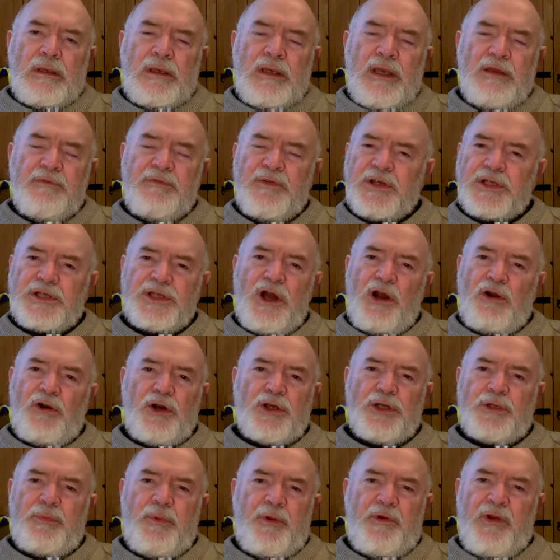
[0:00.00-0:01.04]
if it's not
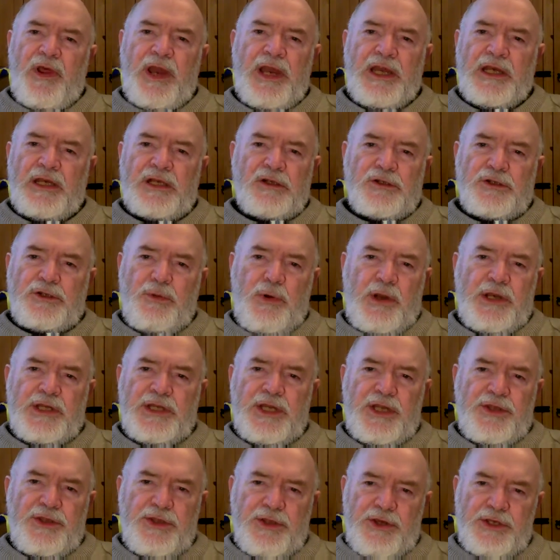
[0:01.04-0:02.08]
going to be ready till
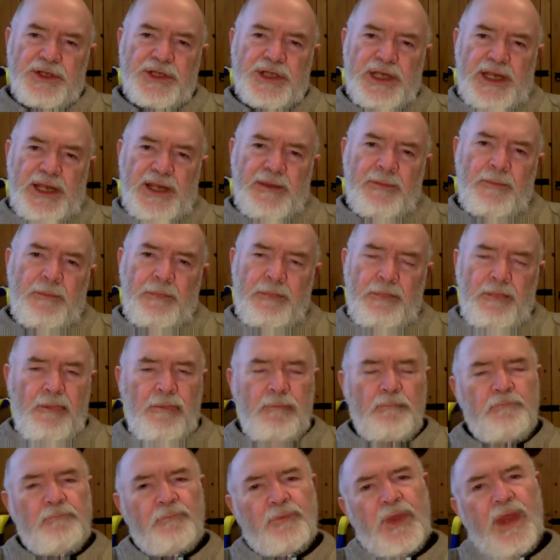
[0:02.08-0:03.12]
2030,
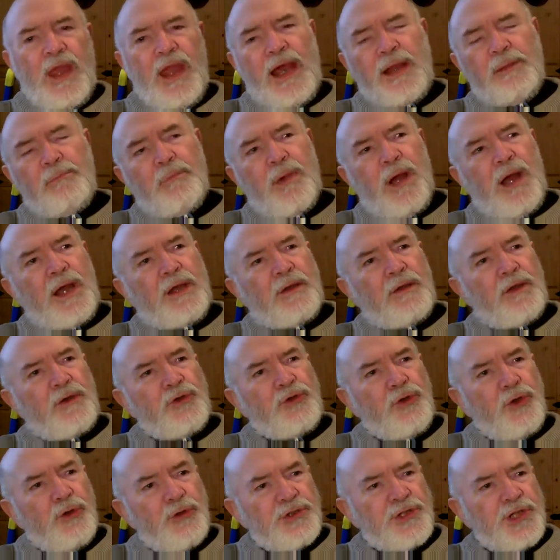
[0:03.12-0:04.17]
and
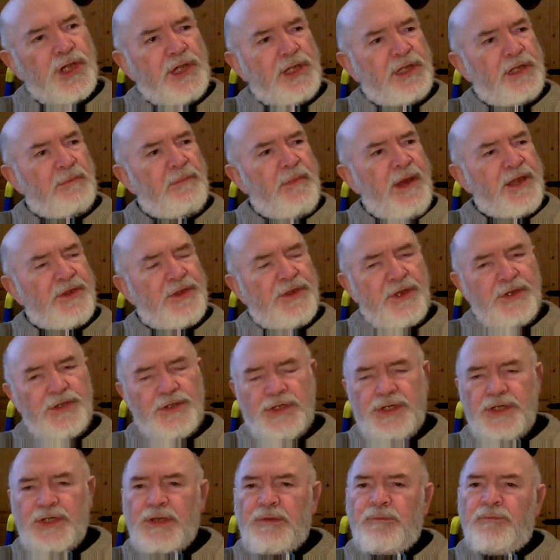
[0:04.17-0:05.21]
using the
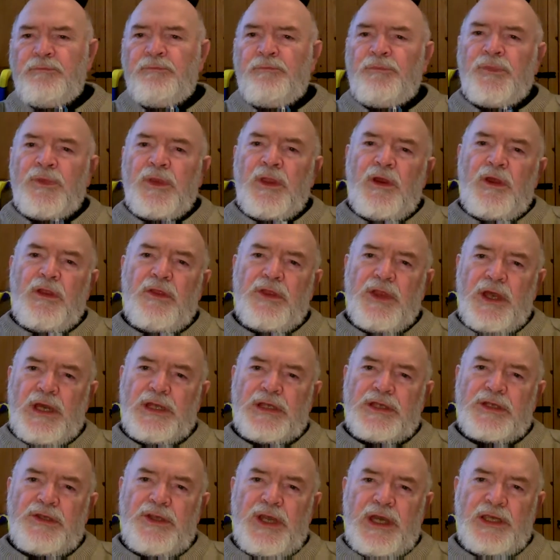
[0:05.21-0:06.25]
methods
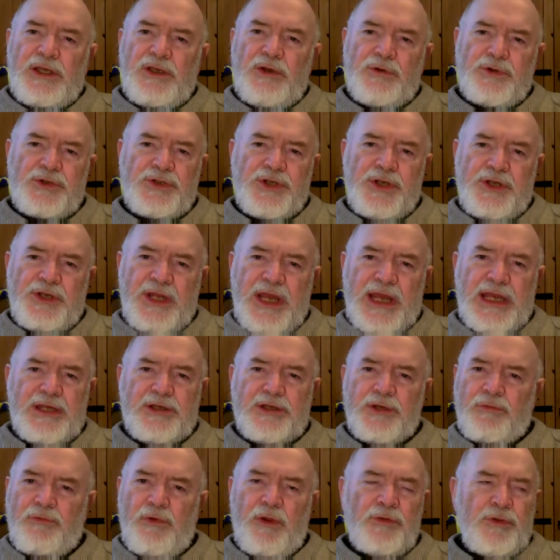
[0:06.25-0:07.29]
that they use today
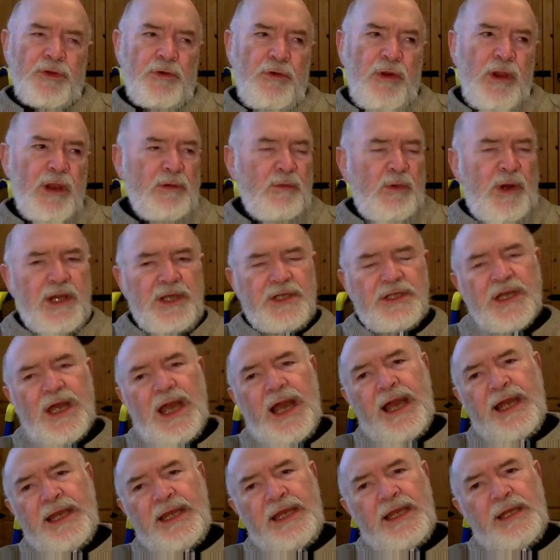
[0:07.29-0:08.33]
to run the railways,
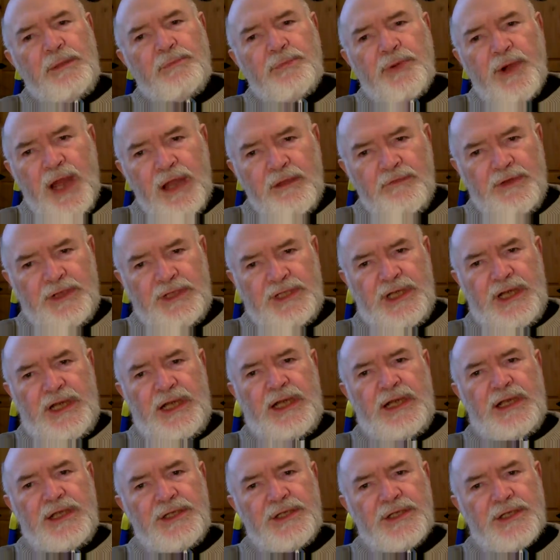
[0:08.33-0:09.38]
i.e.
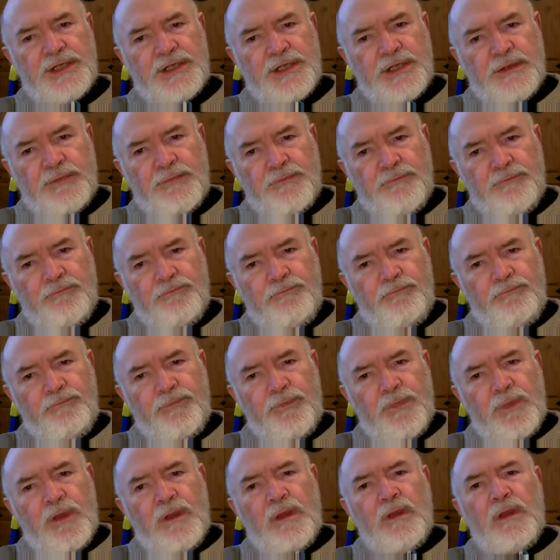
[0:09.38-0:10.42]
privatised,
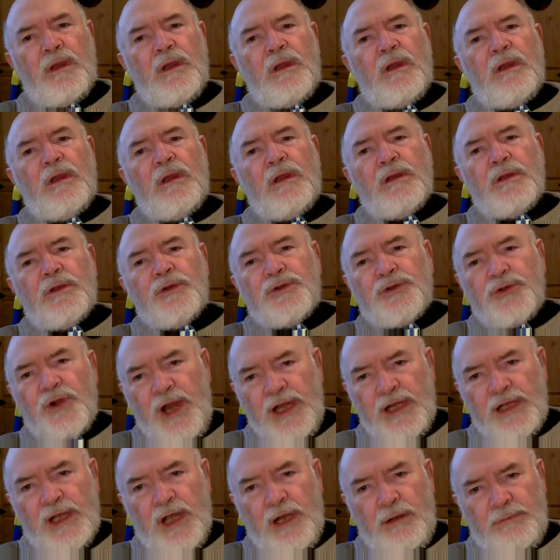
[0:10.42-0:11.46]

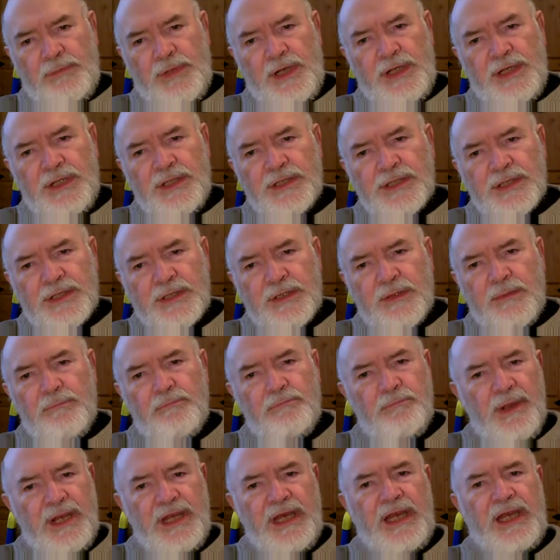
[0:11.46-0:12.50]
train companies
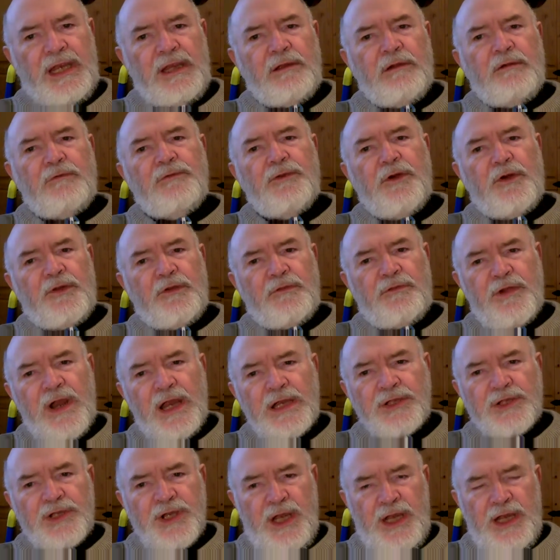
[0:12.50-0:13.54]
bidding for the
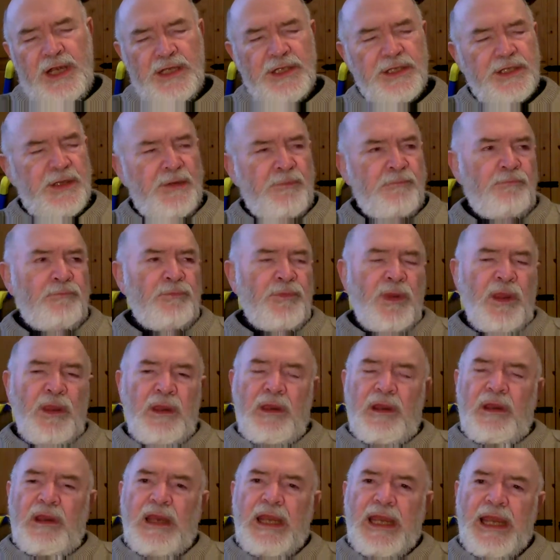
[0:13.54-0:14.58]
franchise,
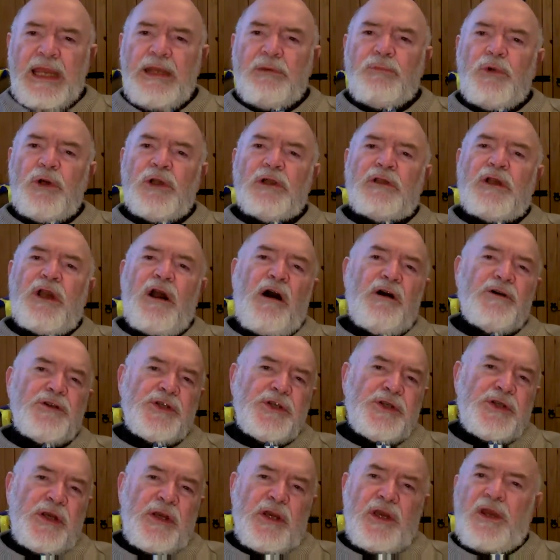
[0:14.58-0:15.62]
it will
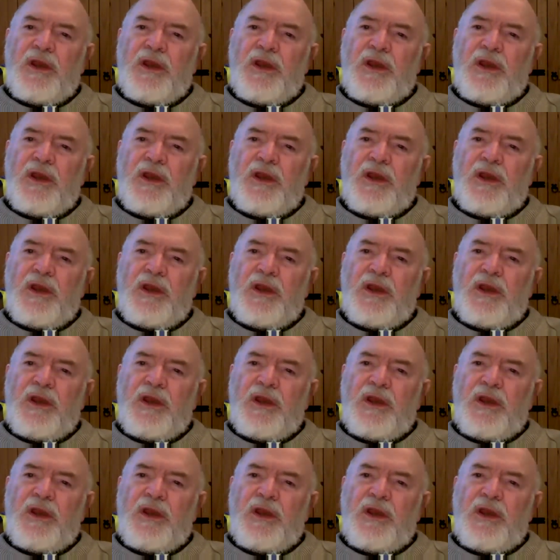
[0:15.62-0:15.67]
cost